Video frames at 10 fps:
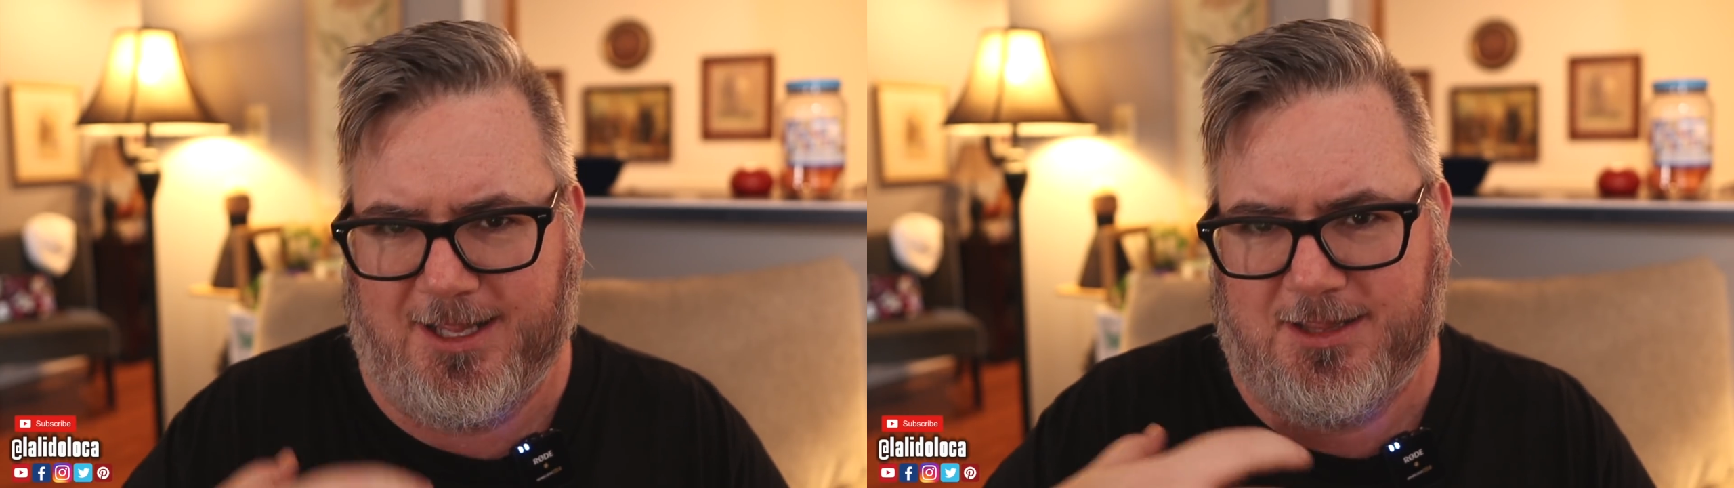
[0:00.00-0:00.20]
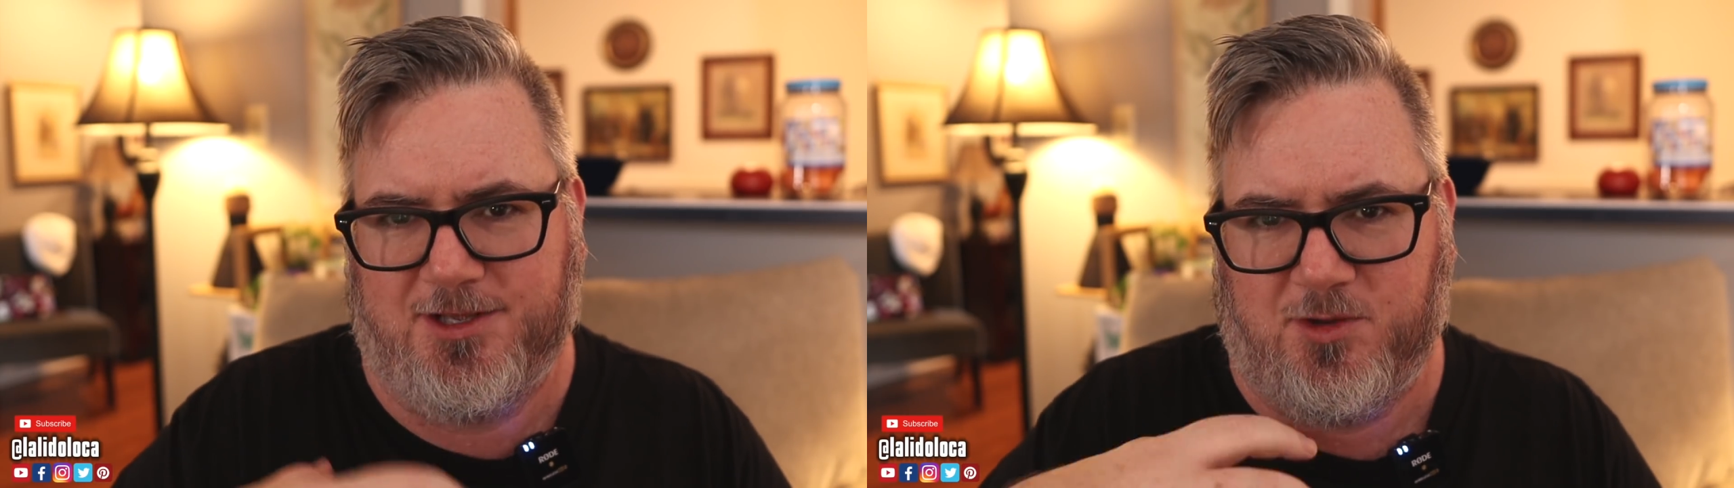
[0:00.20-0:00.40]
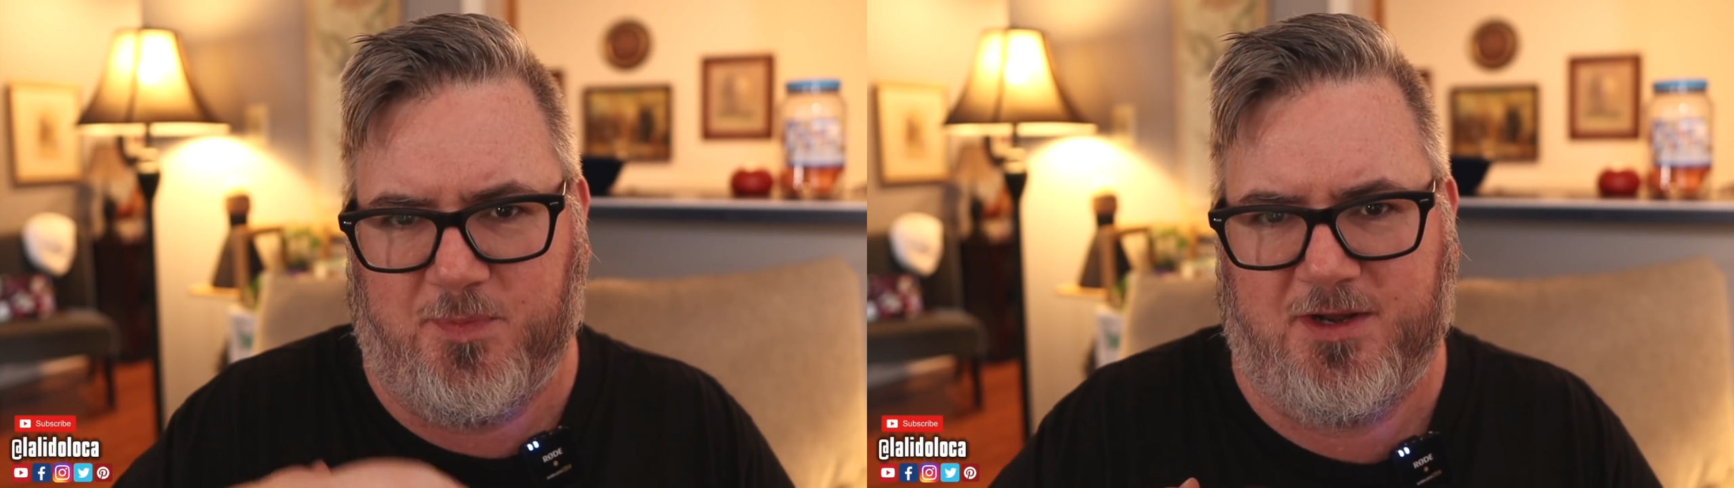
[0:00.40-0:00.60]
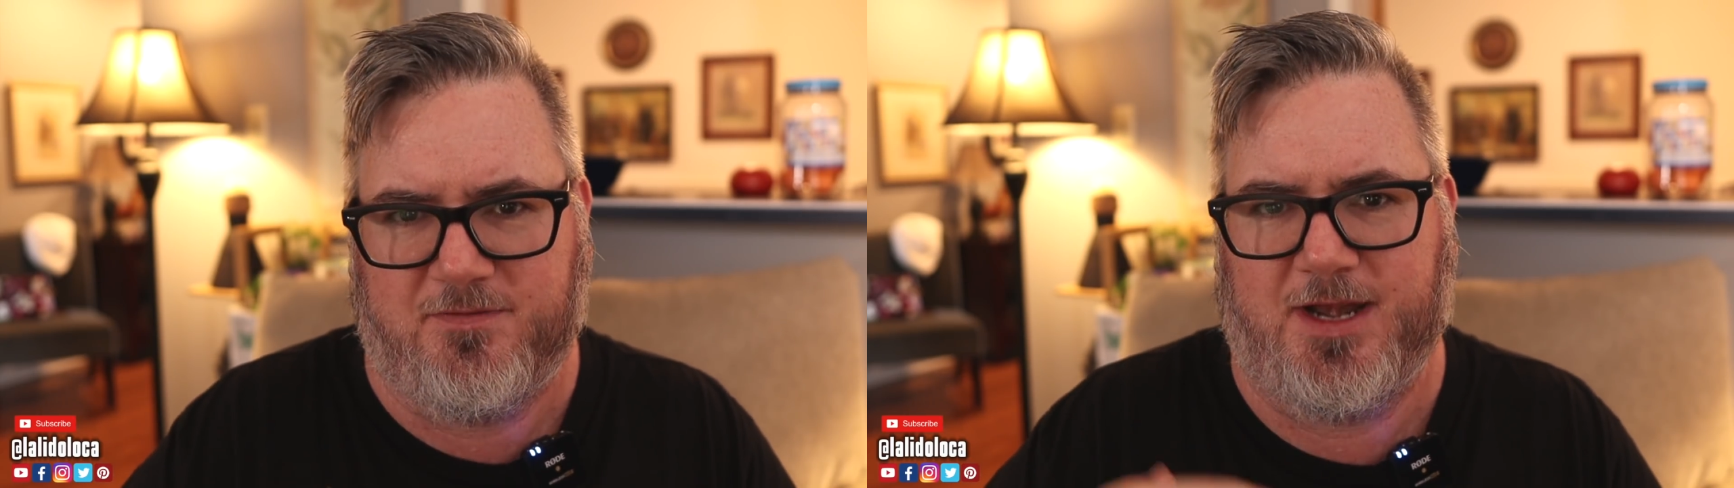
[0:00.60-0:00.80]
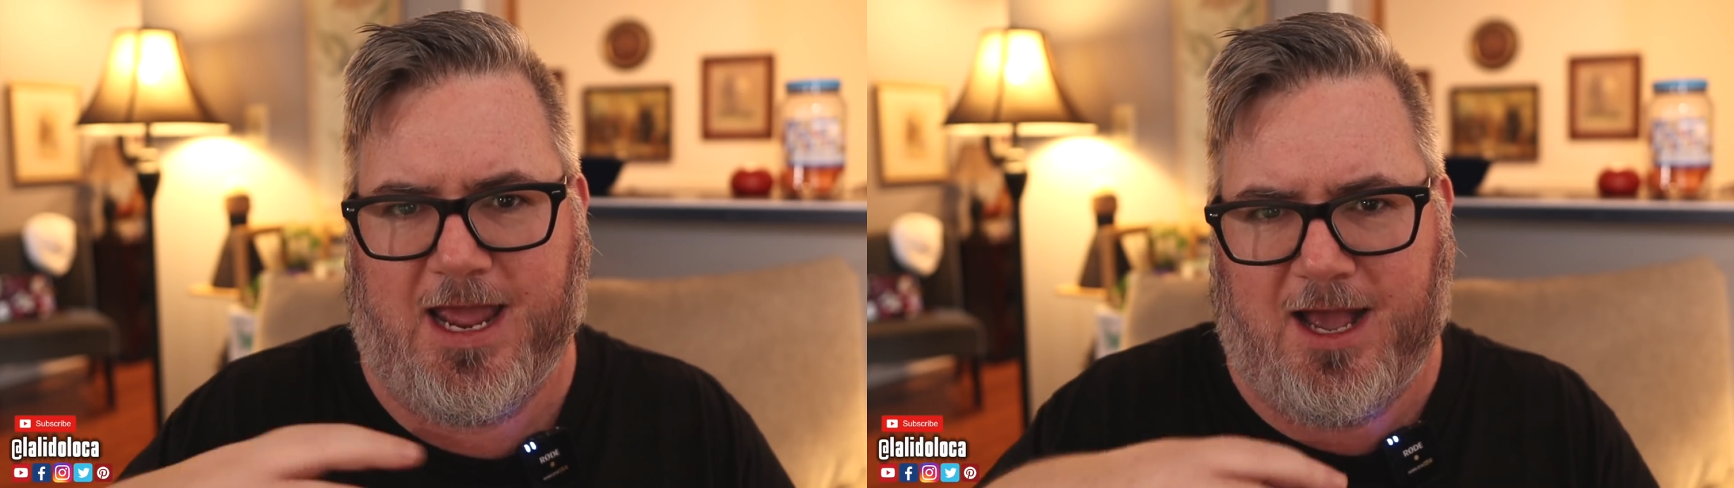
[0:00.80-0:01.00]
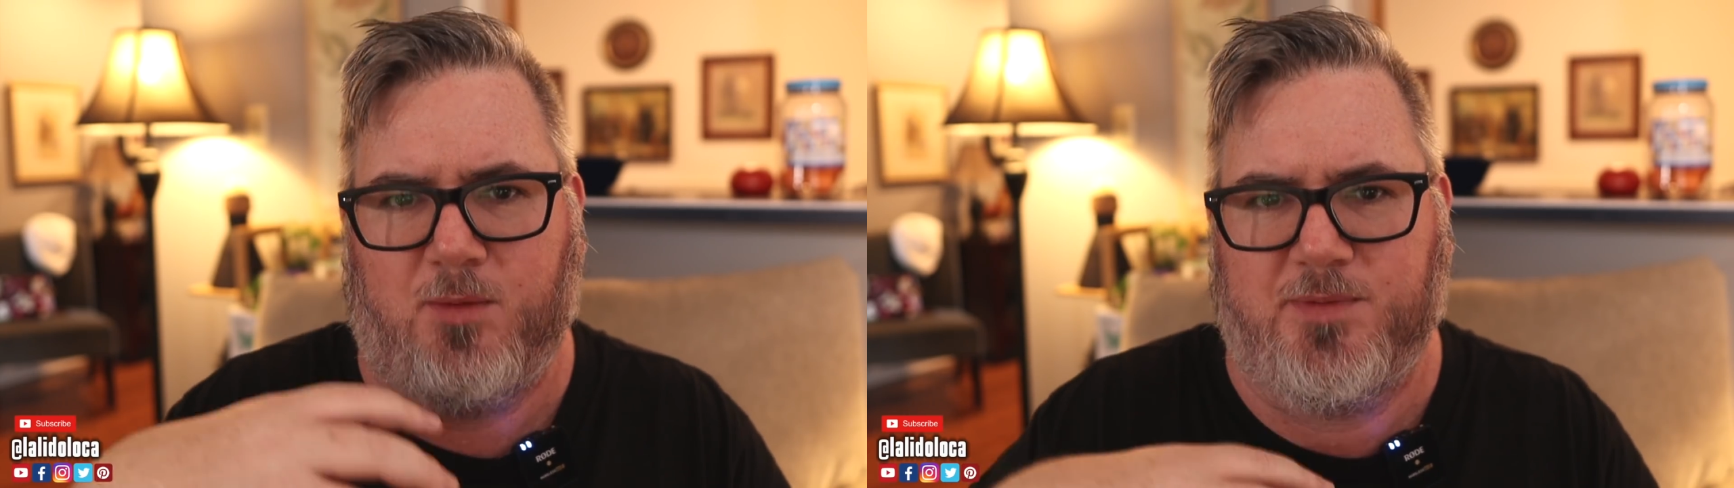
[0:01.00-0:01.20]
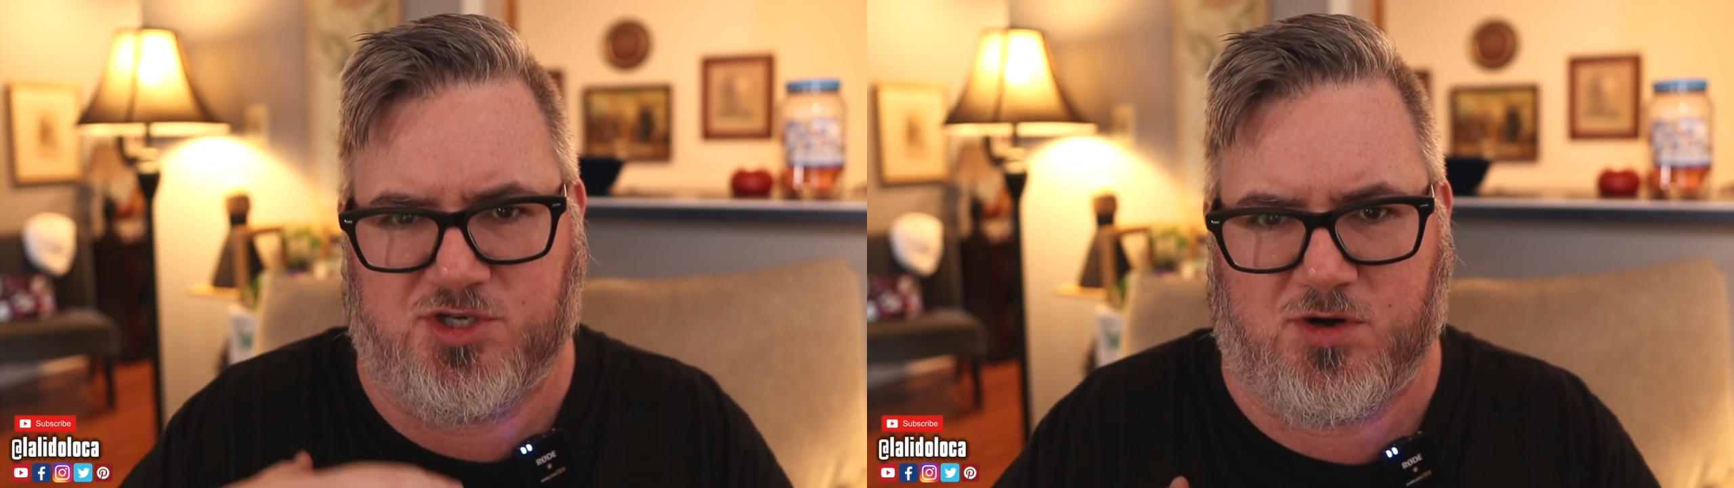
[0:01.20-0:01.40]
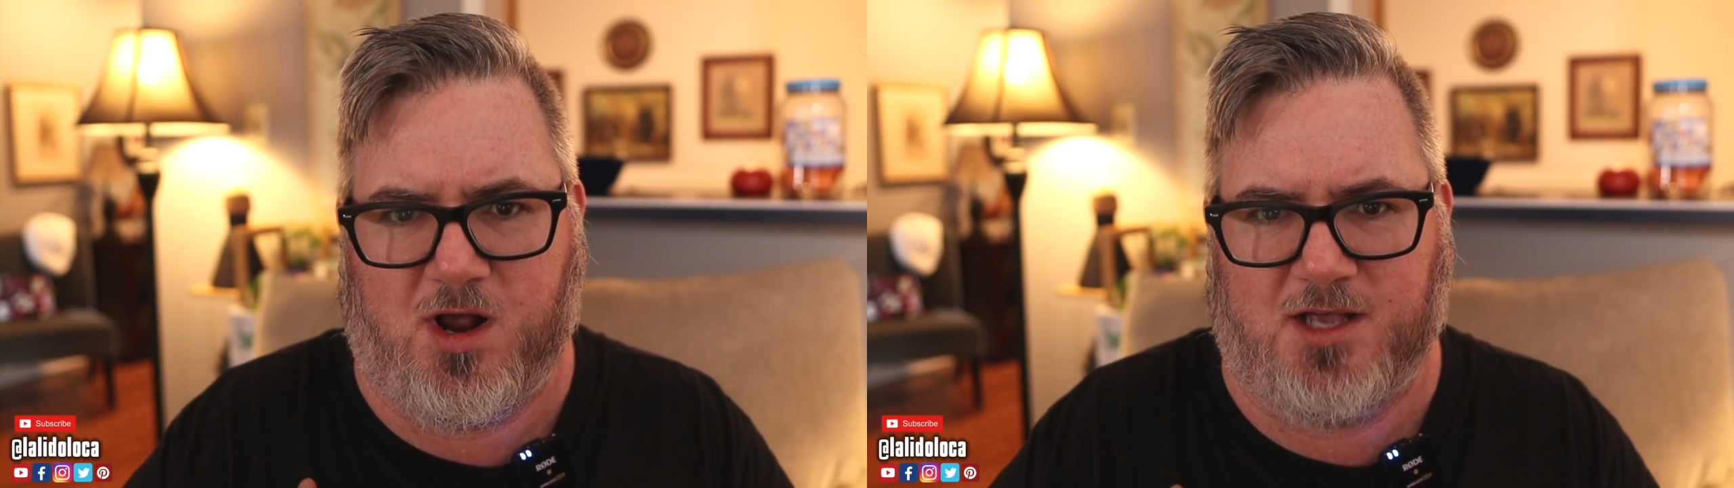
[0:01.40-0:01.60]
a little bit of an
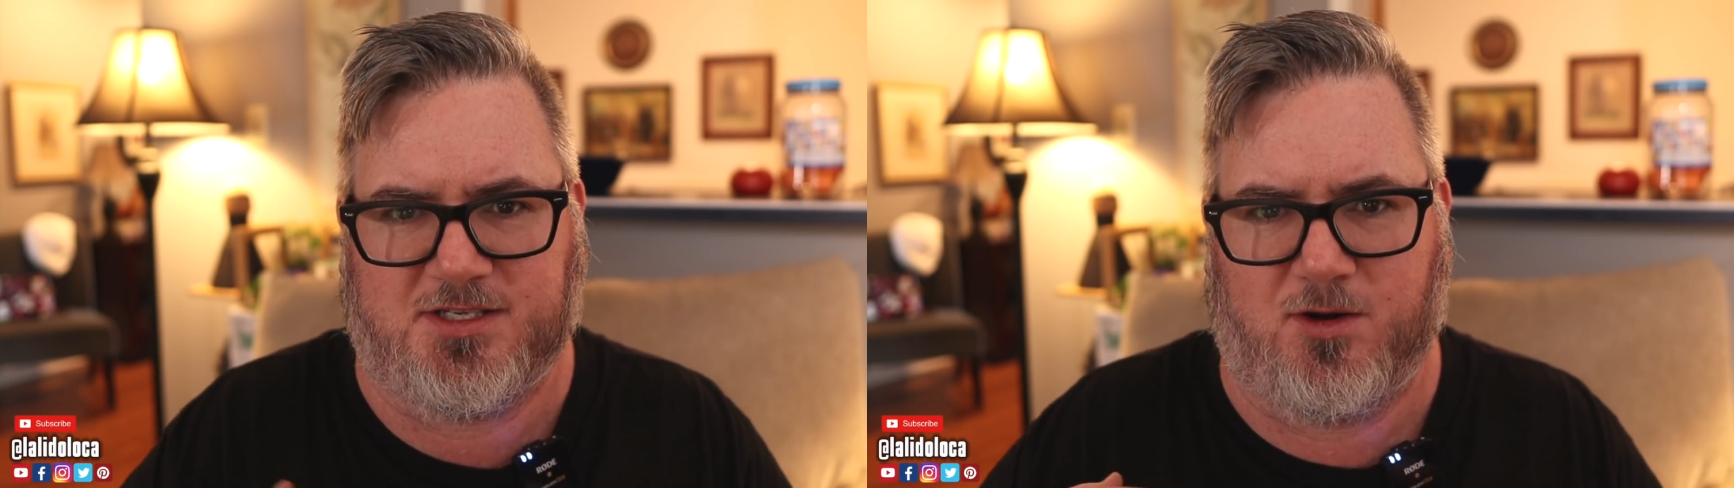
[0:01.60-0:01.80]
albatross